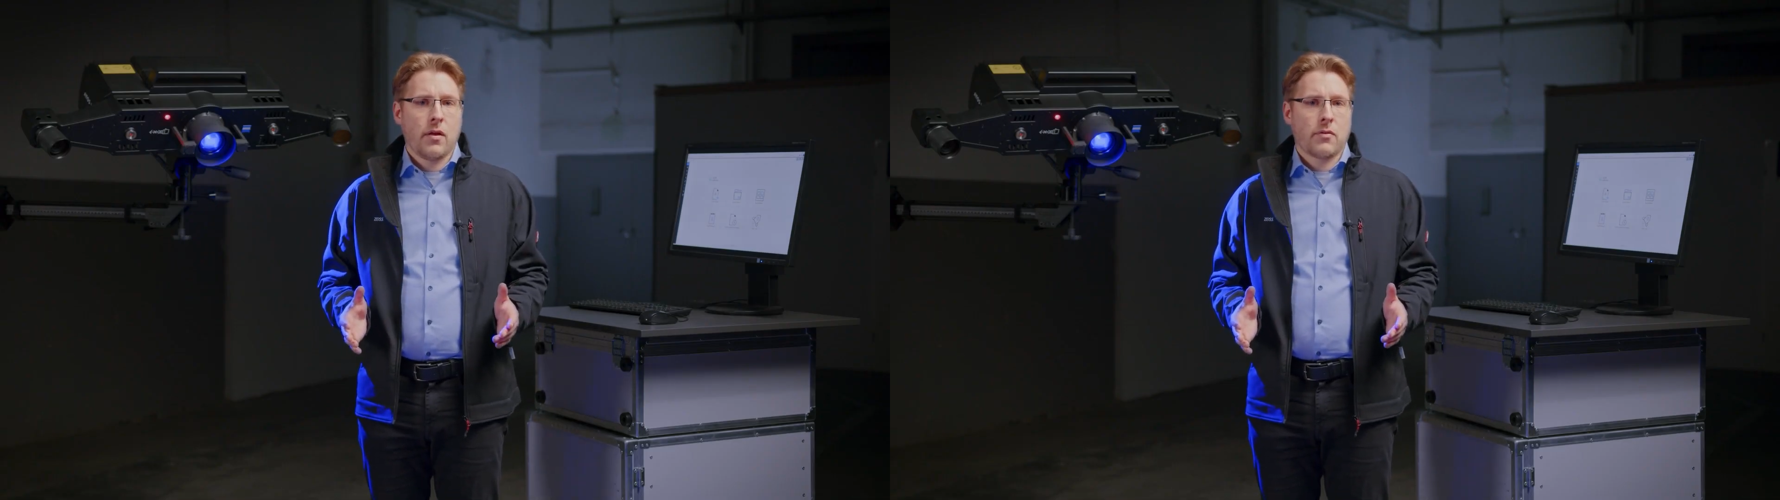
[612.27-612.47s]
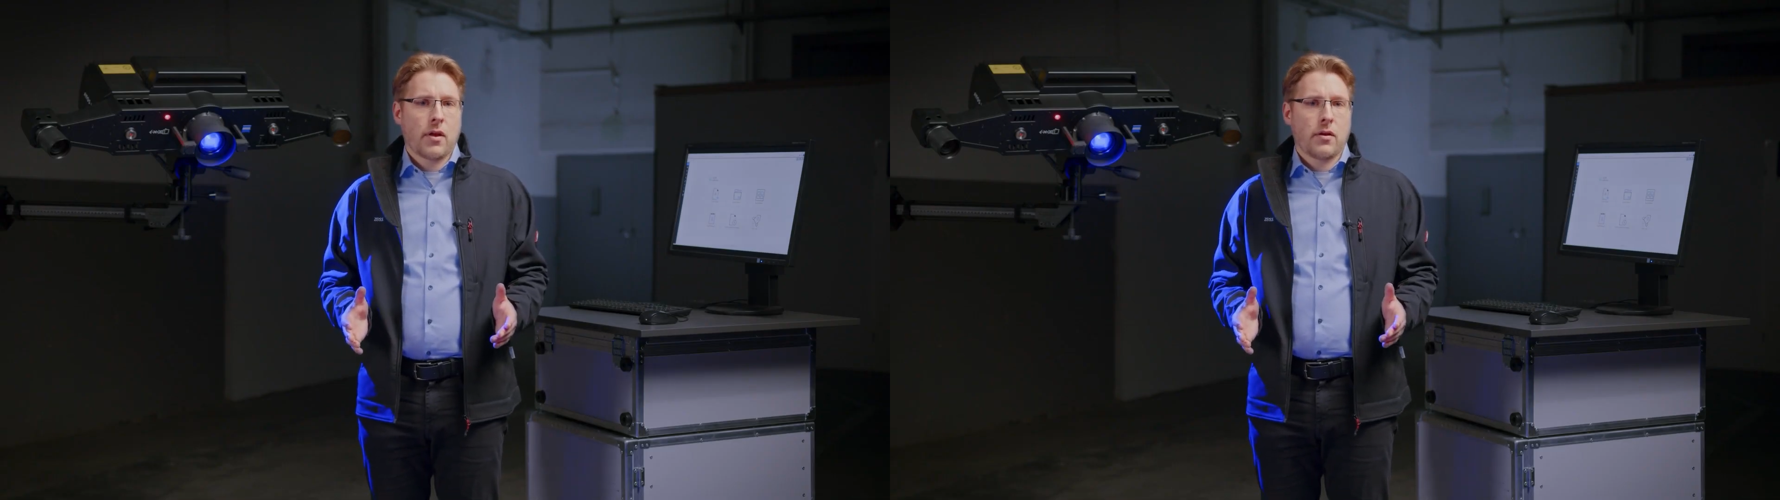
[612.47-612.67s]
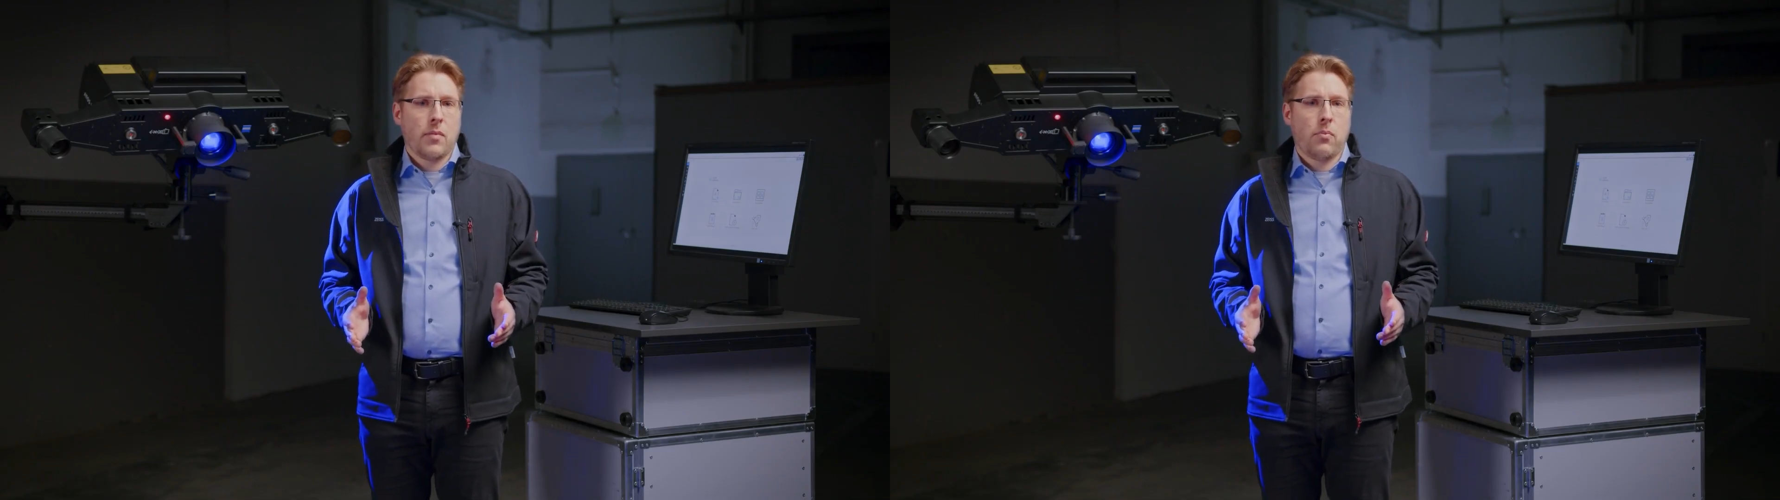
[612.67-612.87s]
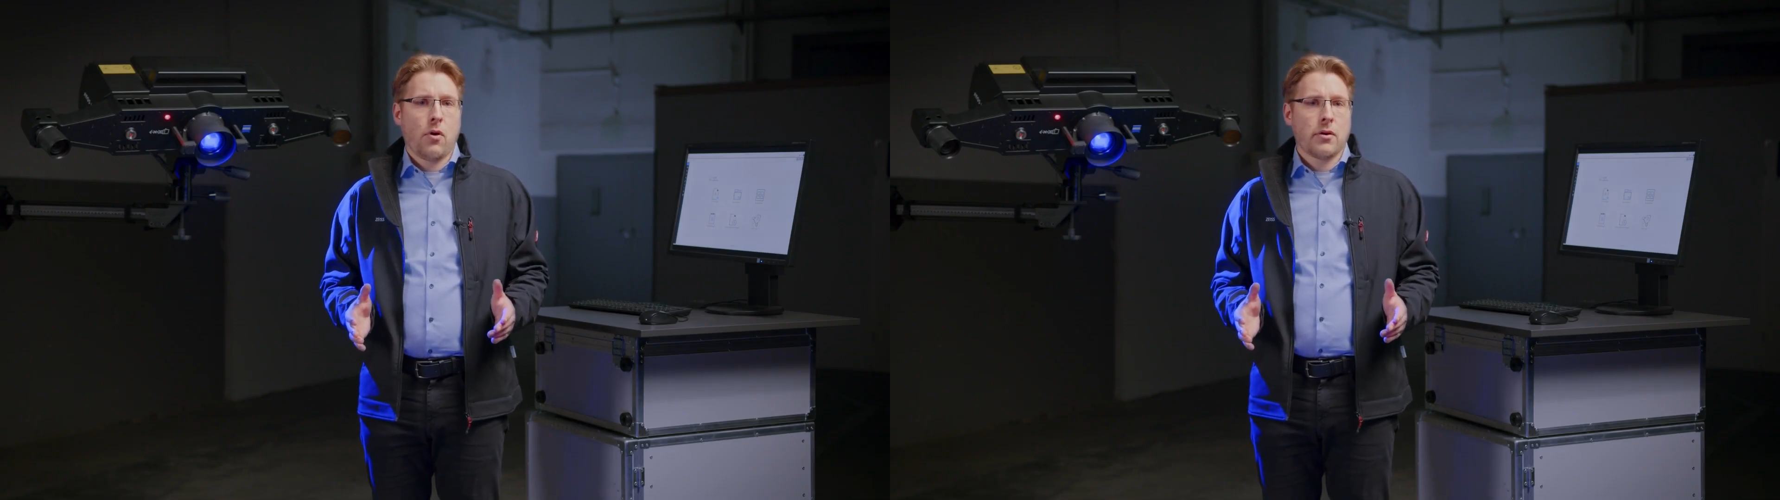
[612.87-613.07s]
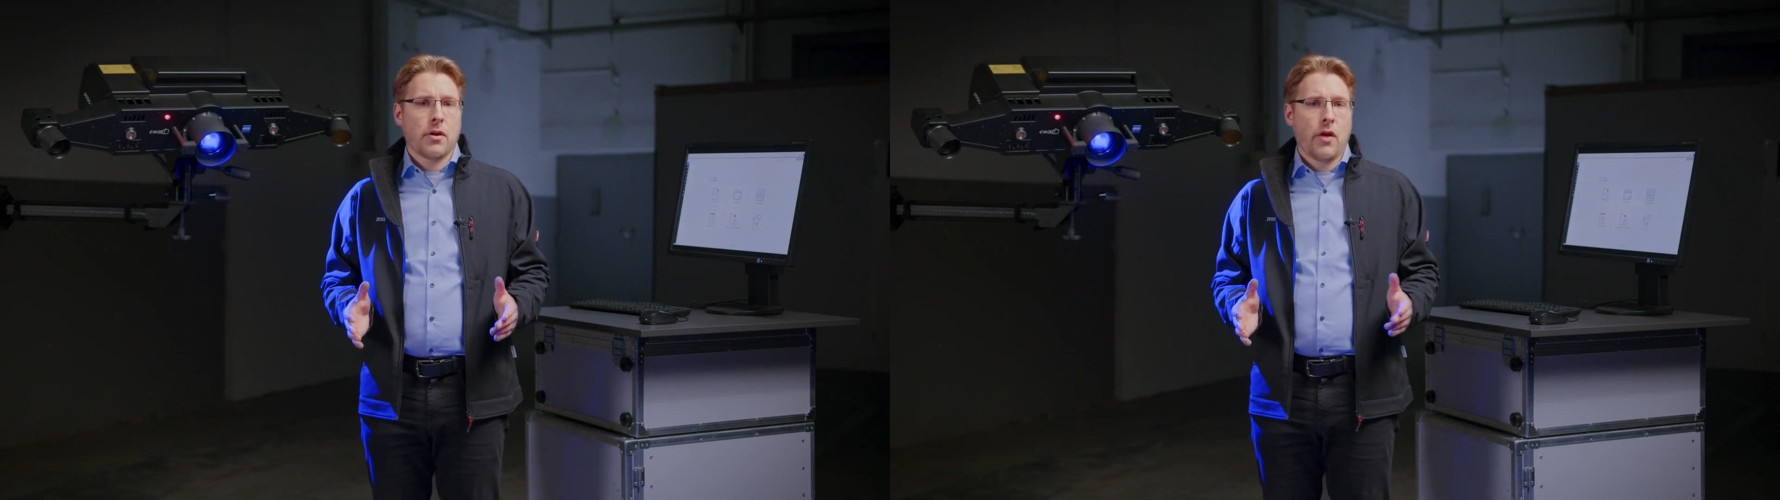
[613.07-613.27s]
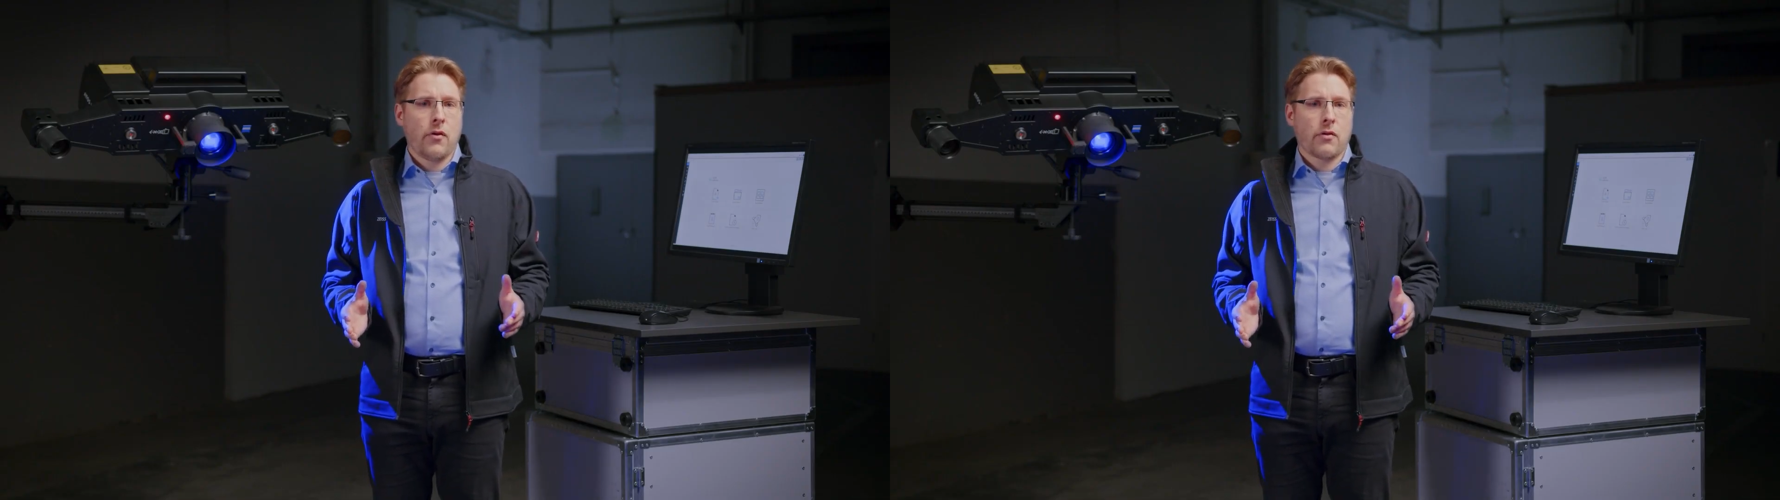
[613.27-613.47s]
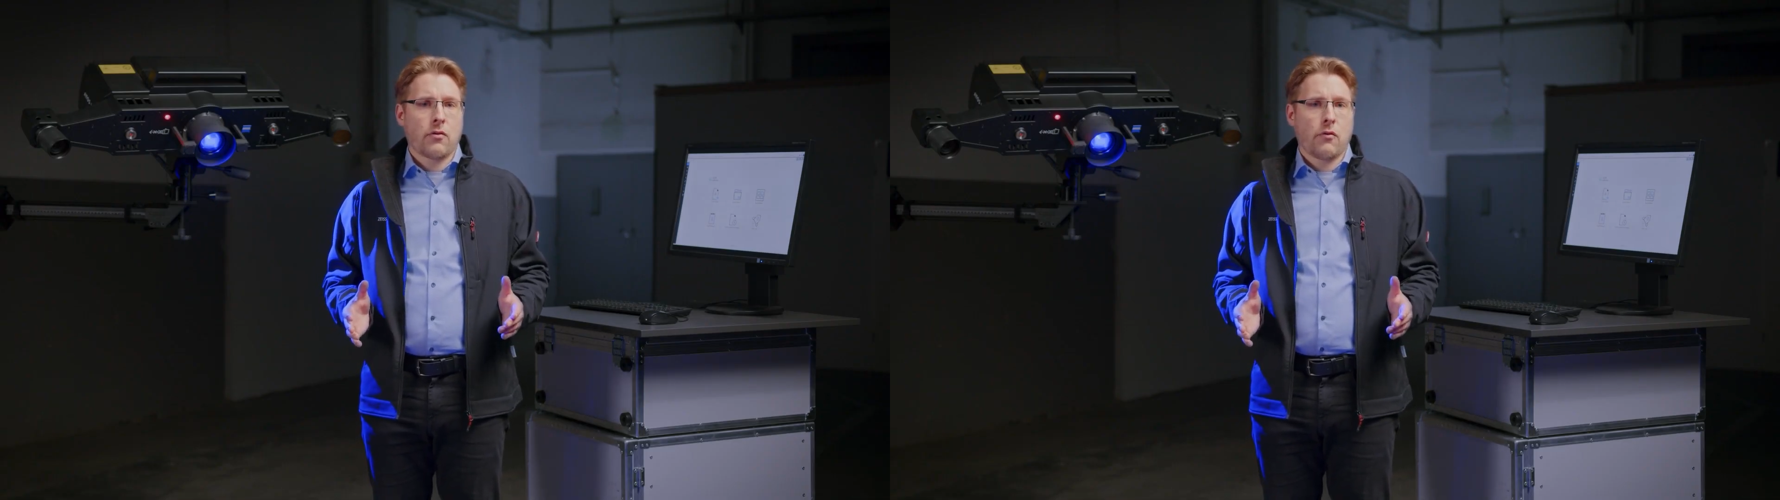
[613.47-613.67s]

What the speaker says: that important areas